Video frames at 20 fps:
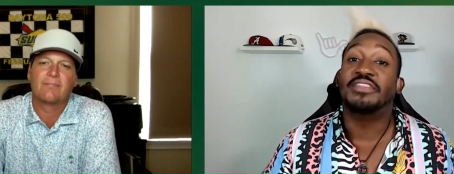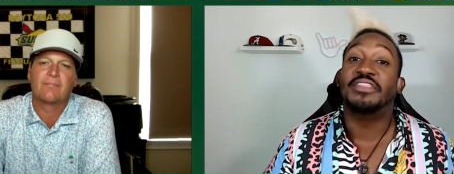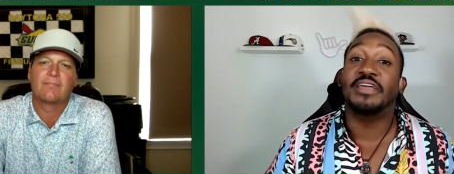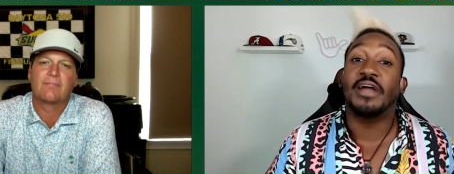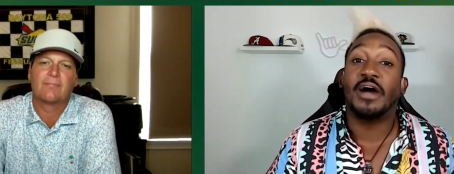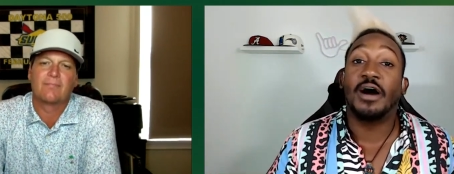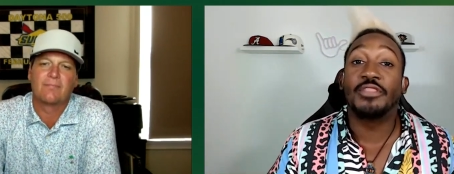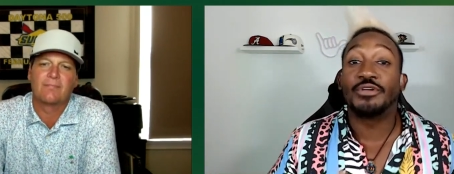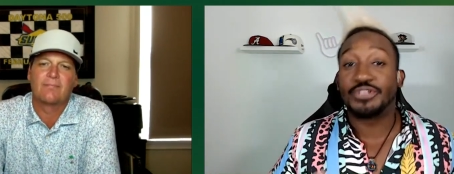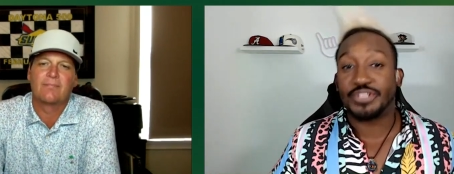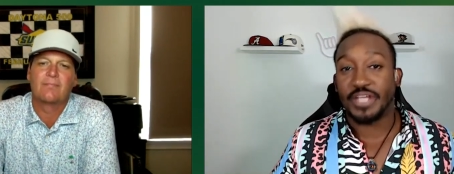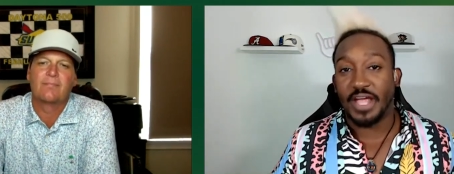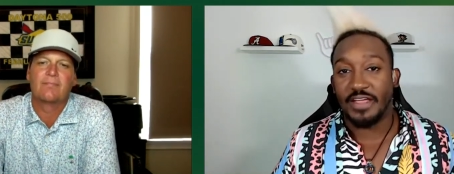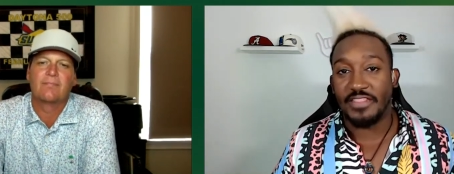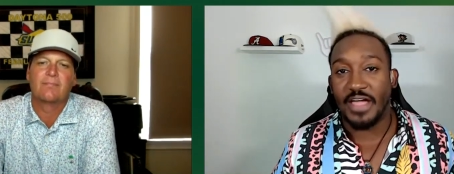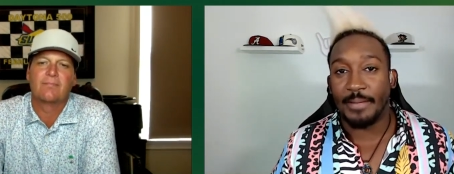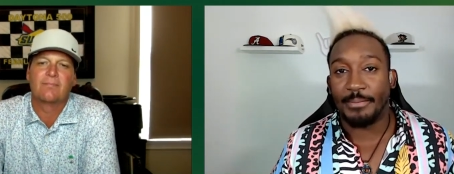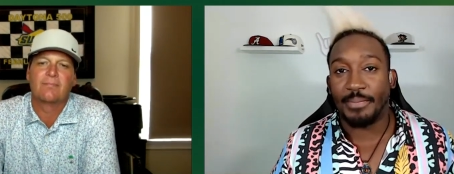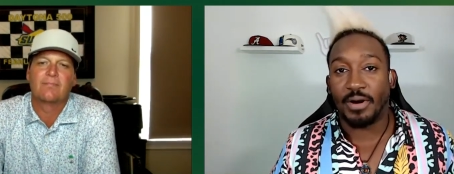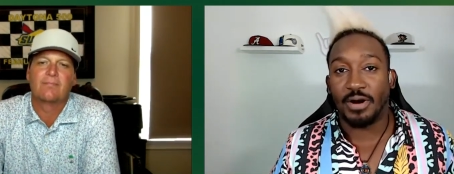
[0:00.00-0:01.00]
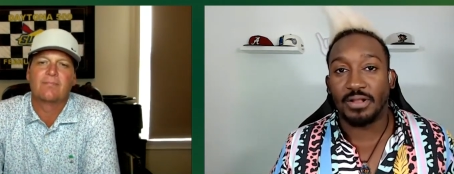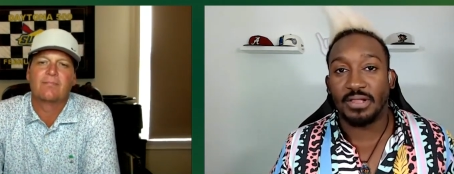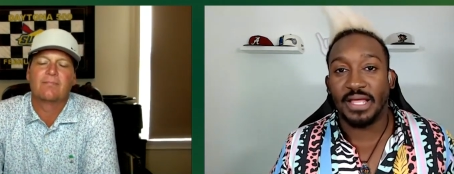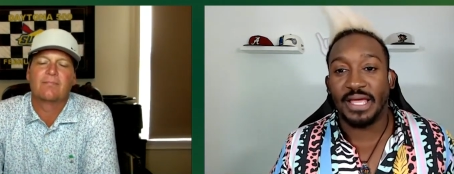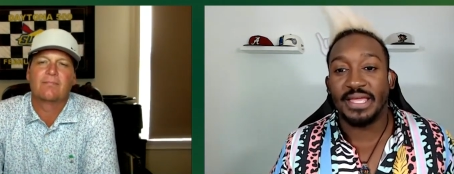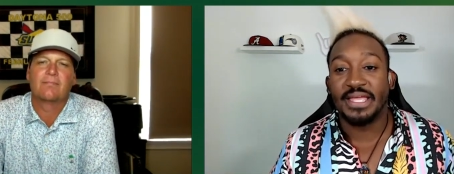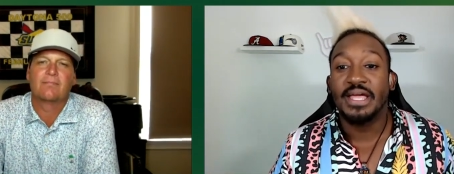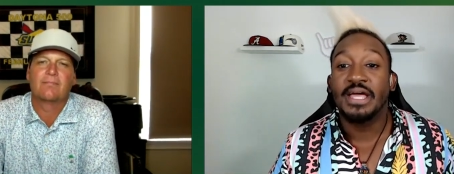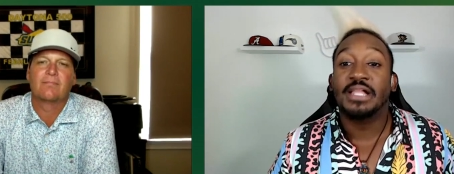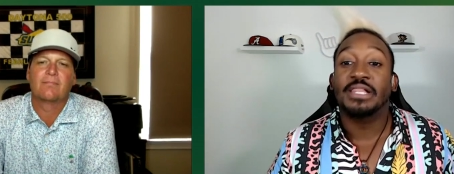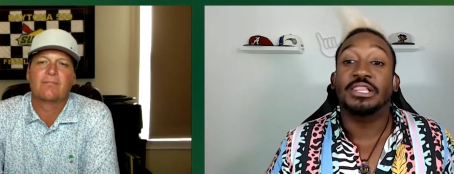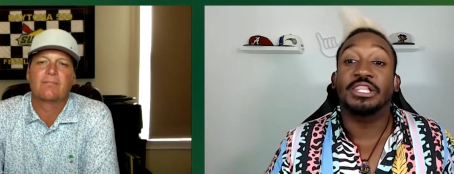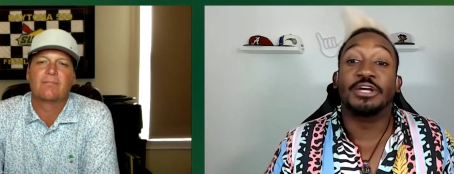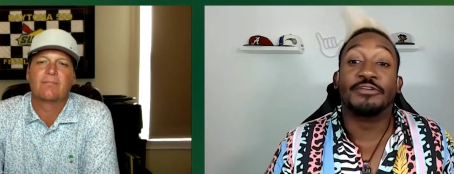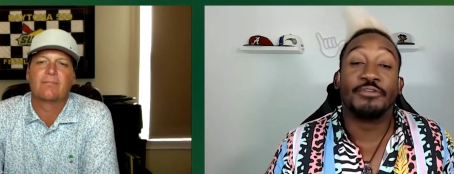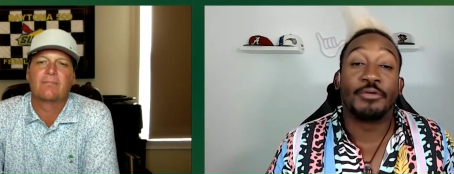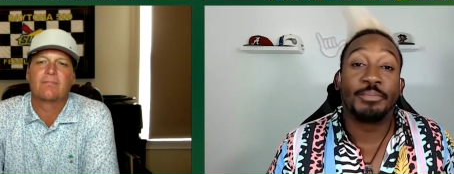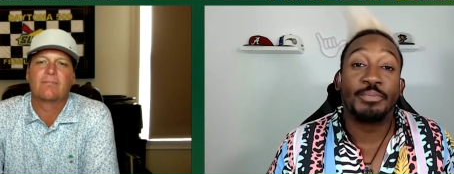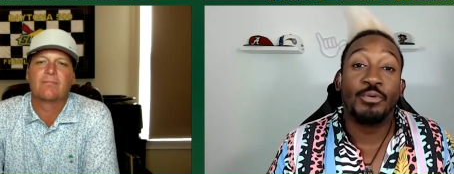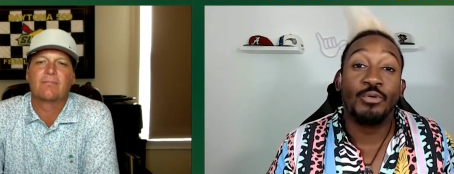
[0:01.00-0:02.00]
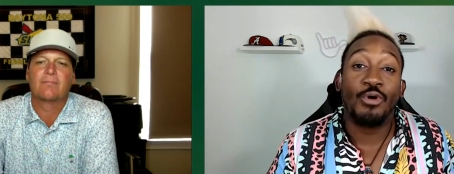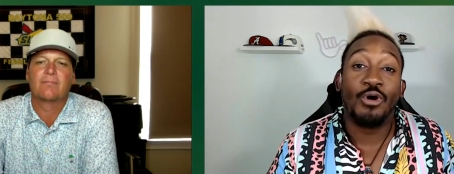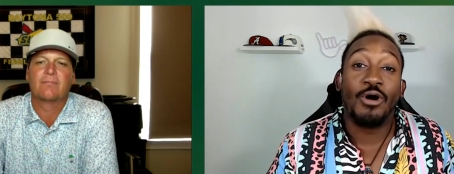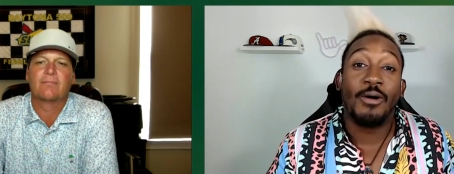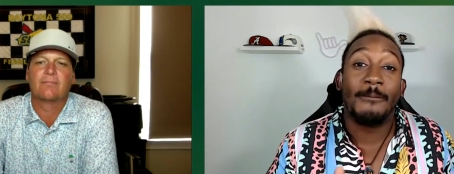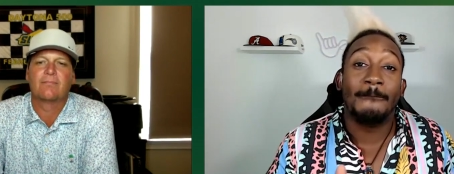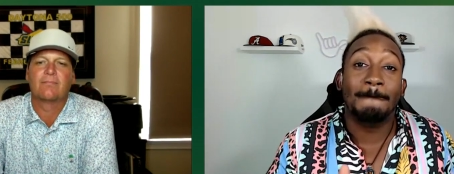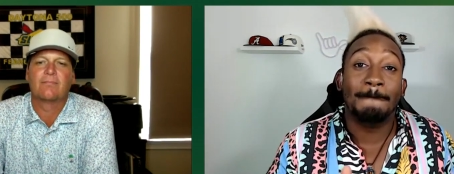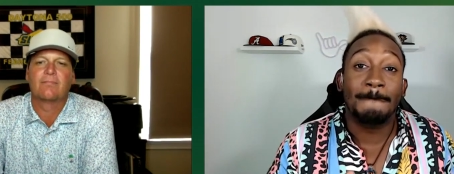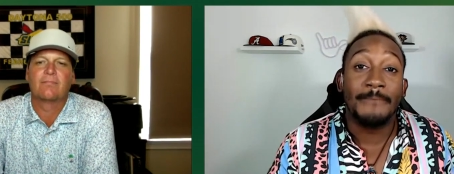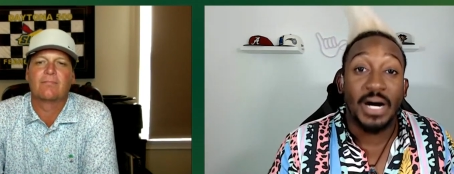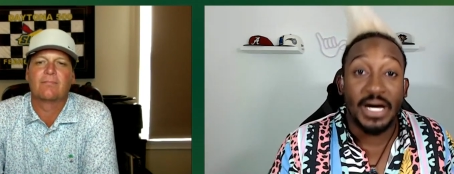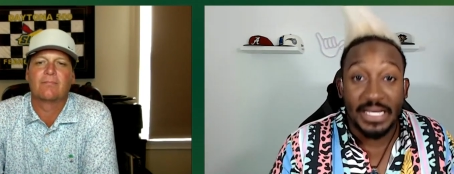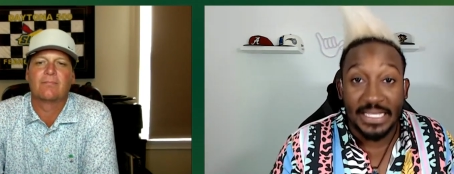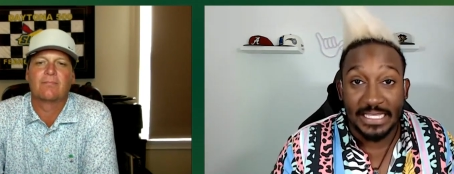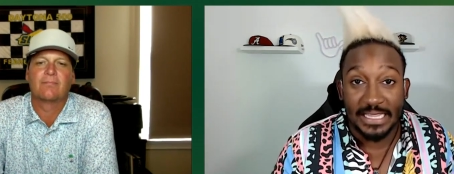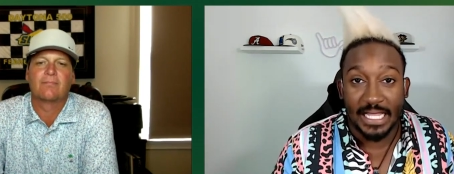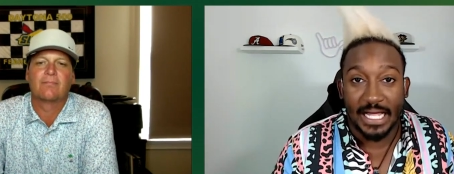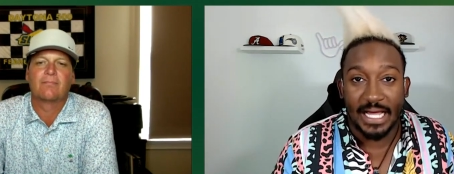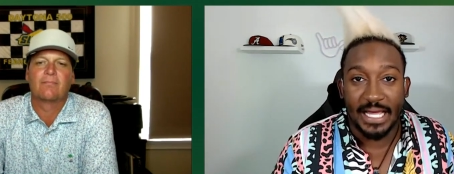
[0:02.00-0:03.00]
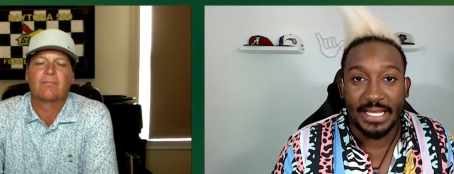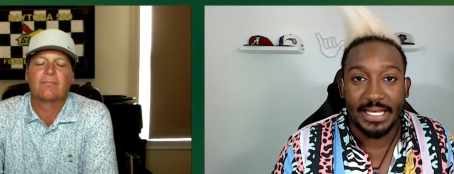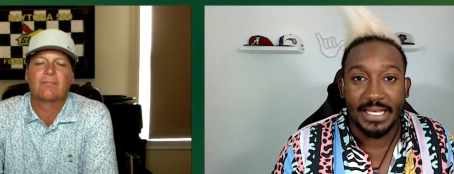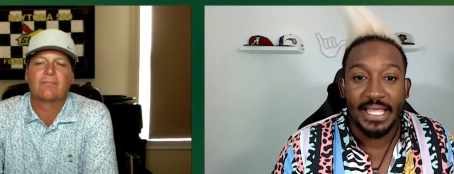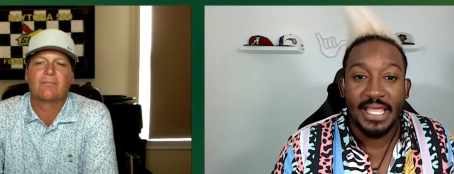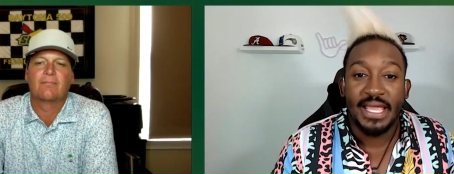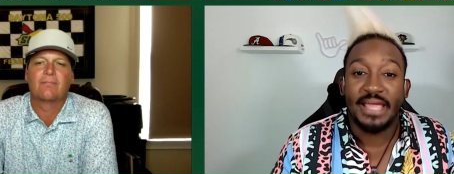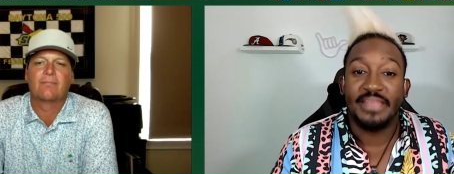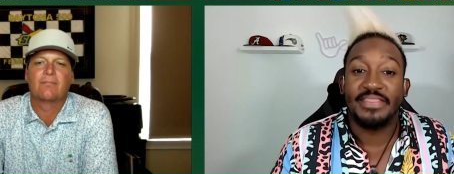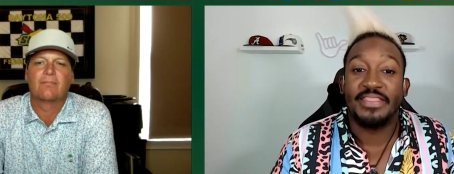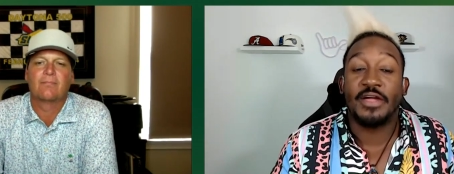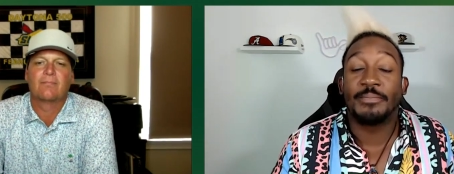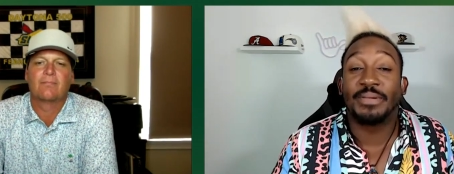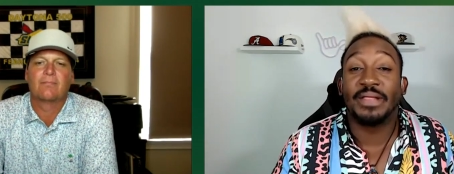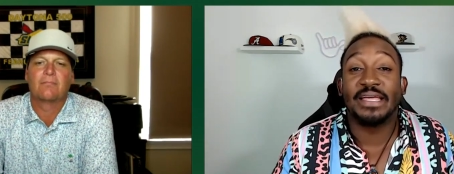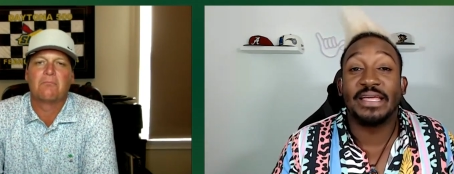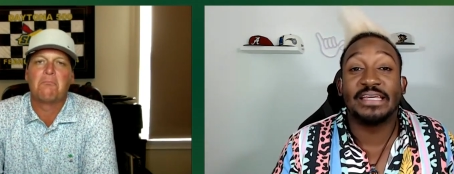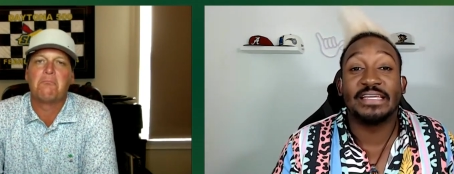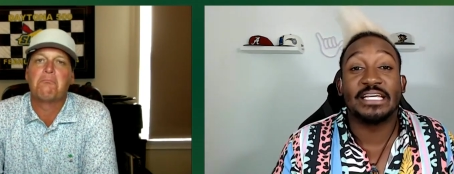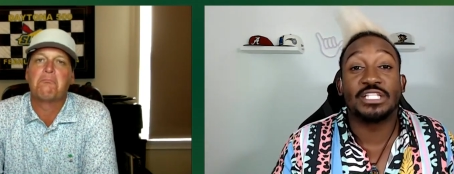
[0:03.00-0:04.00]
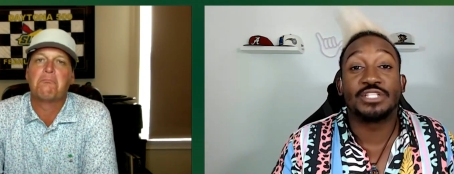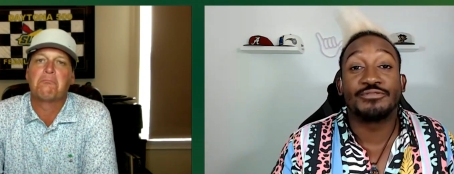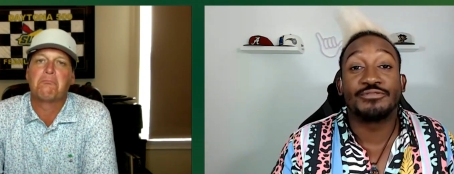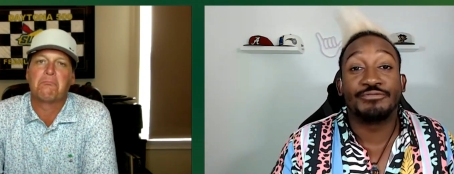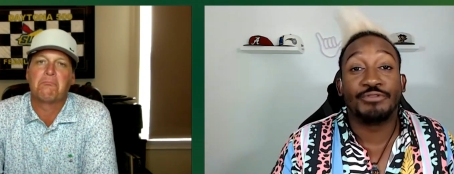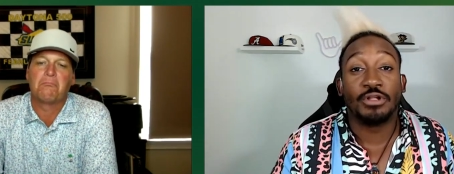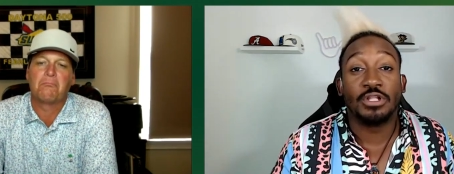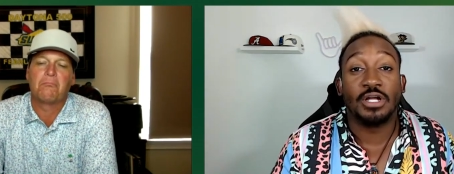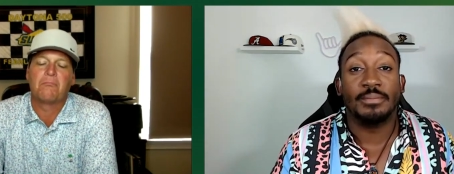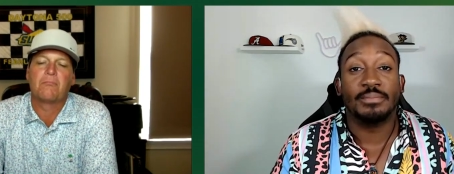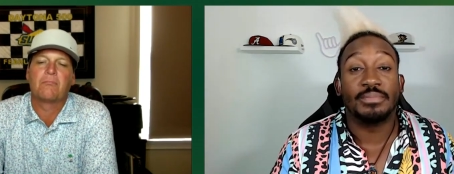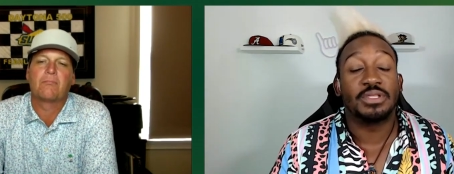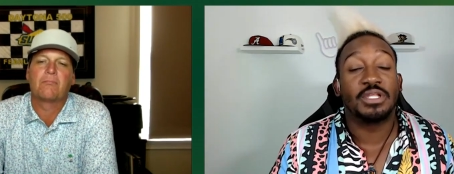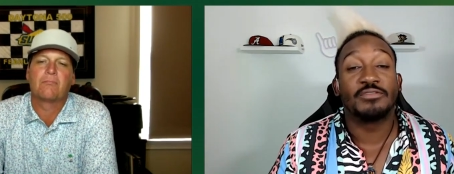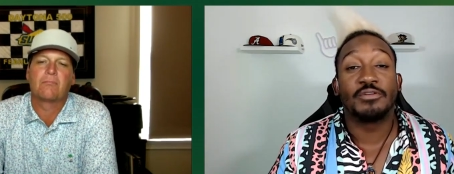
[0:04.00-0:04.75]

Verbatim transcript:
Speaker 1: The other side of that parlay, Liverpool money line, and they're playing against Fulham.